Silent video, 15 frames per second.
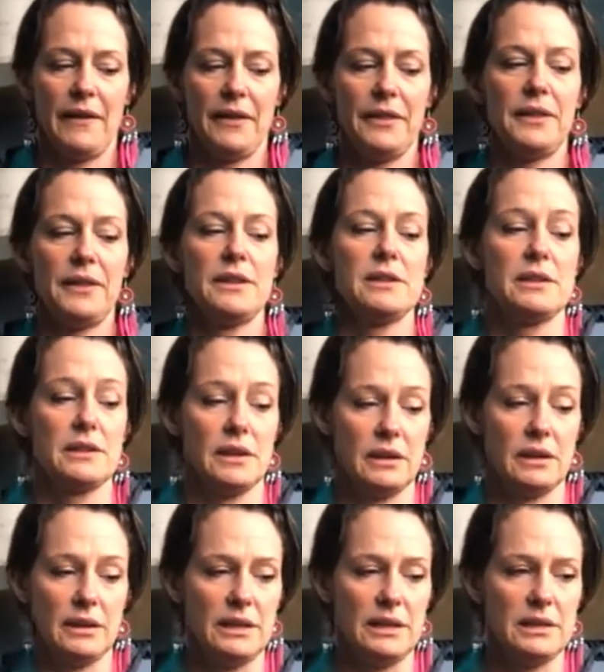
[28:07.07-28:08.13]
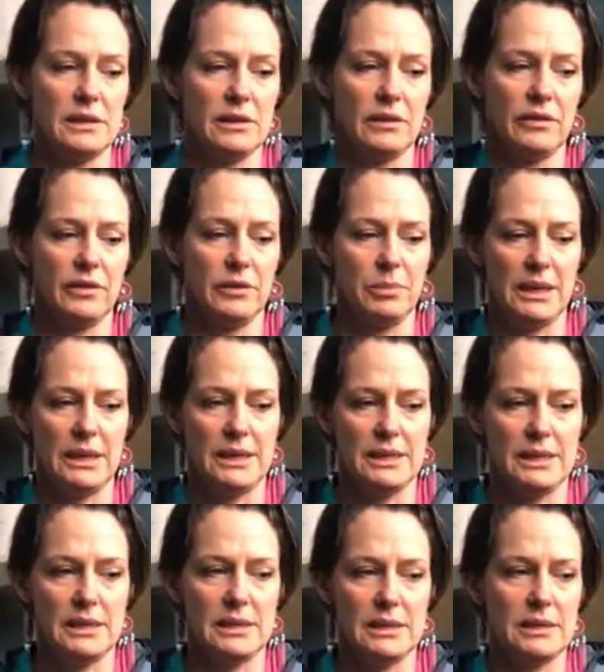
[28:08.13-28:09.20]
The size of the
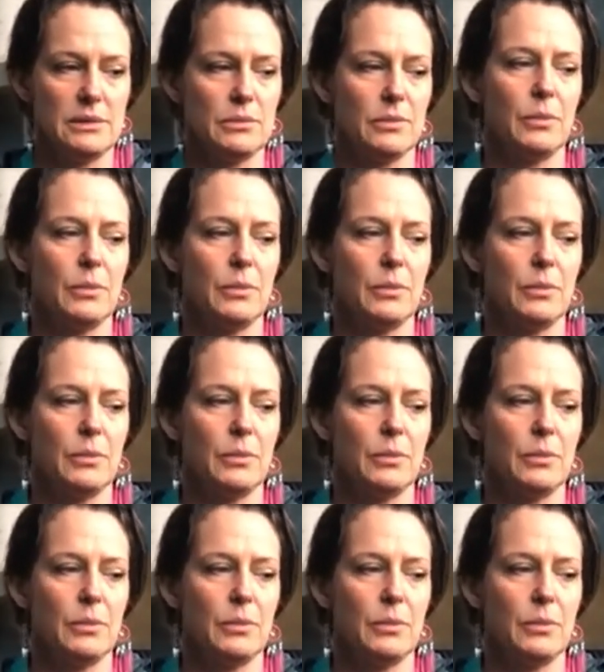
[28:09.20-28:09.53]
pieces